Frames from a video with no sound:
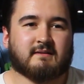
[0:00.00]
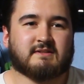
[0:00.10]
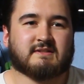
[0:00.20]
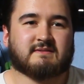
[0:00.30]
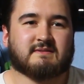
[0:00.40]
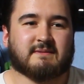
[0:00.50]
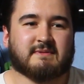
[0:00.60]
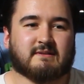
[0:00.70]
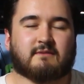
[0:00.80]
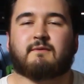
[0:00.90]
just
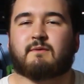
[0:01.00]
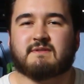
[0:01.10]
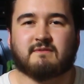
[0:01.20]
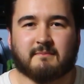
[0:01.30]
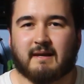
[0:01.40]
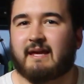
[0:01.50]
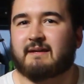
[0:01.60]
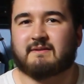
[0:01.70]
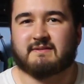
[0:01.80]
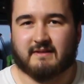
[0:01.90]
something to look forward to and play,
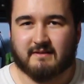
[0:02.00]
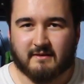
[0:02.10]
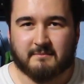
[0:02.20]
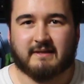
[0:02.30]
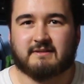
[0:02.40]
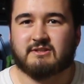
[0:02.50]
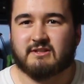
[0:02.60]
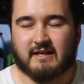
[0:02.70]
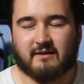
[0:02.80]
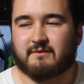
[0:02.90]
because I played the
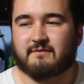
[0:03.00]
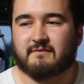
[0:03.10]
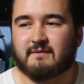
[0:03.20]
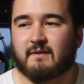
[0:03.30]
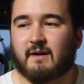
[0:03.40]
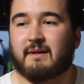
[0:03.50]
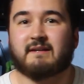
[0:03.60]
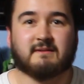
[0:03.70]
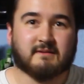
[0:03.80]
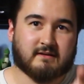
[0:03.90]
shit out of... I
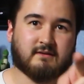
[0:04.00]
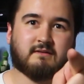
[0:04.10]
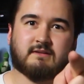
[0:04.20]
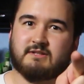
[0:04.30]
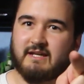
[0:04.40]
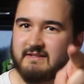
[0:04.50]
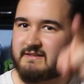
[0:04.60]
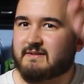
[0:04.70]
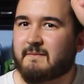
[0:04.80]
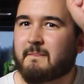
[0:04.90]
played not the
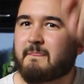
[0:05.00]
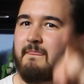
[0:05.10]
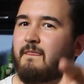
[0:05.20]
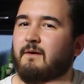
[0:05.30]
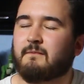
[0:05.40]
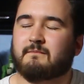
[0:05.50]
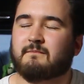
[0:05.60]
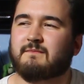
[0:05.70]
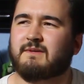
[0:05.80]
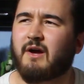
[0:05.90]
shit, no,
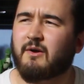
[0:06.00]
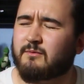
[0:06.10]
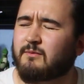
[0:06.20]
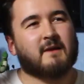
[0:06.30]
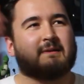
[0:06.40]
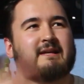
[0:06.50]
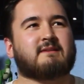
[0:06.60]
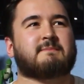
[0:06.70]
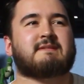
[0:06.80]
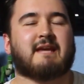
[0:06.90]
I played
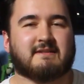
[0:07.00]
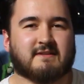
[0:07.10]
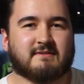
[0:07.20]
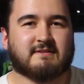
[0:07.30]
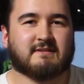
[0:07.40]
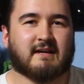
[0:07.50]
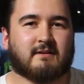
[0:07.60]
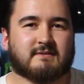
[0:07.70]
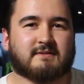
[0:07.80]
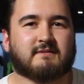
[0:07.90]
the potatoes
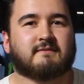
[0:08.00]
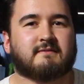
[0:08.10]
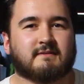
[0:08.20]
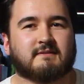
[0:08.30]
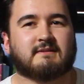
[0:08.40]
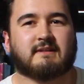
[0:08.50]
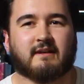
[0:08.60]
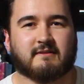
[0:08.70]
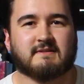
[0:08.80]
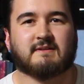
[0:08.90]
out of the
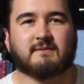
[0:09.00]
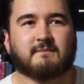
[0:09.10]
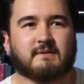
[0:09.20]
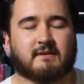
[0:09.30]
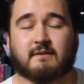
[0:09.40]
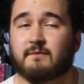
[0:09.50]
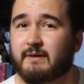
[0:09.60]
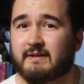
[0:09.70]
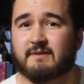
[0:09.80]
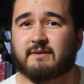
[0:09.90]
other
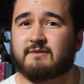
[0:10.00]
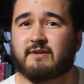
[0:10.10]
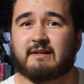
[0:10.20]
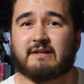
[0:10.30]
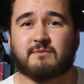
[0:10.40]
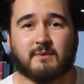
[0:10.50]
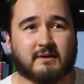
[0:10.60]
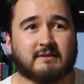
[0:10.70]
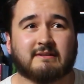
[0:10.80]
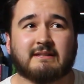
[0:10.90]
three, Dragon Age 1,